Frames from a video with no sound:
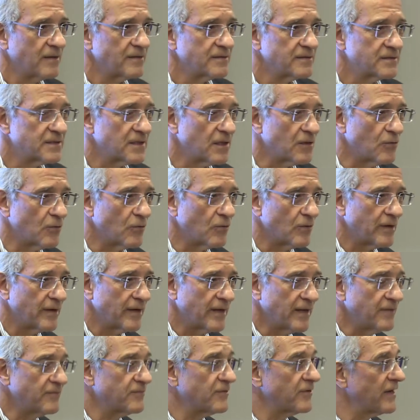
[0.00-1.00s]
So
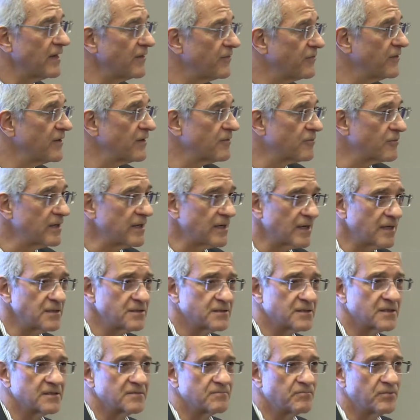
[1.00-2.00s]
interethnic
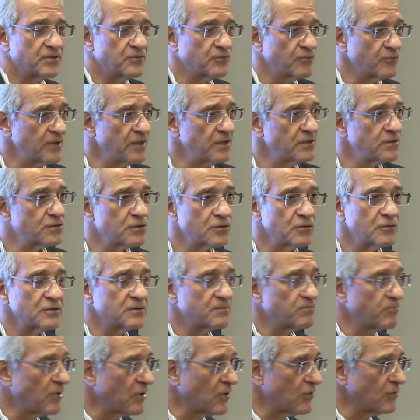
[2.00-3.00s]
relations between Jews,
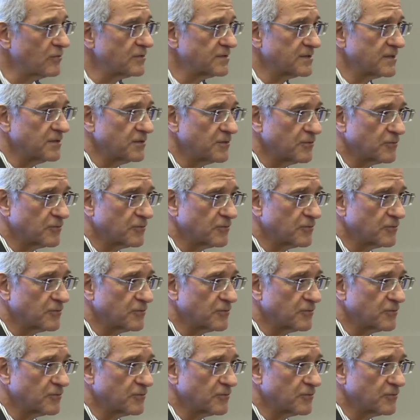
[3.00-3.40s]
Poles, and